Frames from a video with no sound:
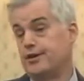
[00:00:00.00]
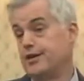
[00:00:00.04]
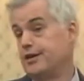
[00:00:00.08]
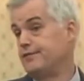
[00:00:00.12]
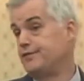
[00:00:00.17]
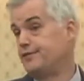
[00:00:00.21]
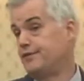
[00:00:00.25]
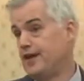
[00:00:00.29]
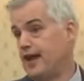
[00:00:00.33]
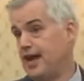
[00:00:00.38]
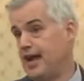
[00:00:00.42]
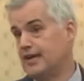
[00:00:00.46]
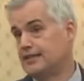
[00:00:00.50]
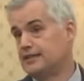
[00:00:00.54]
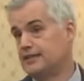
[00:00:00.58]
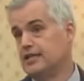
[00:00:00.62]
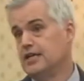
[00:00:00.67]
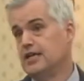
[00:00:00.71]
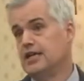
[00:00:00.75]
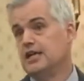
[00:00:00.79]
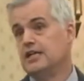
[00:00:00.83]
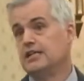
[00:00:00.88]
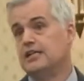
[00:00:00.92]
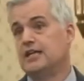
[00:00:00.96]
In fact,
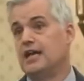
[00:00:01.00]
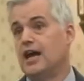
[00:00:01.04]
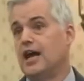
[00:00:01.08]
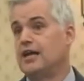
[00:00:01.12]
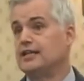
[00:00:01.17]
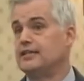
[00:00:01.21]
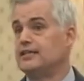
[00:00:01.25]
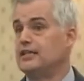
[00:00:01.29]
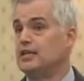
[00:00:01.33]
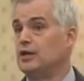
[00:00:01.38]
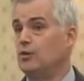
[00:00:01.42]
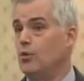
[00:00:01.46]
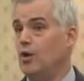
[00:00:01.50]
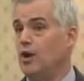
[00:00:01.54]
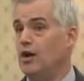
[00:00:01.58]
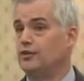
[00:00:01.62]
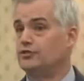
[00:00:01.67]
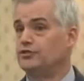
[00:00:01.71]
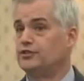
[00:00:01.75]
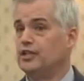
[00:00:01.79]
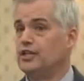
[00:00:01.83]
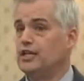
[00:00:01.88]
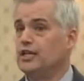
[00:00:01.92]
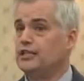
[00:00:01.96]
the idea
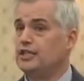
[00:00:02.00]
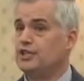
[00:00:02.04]
was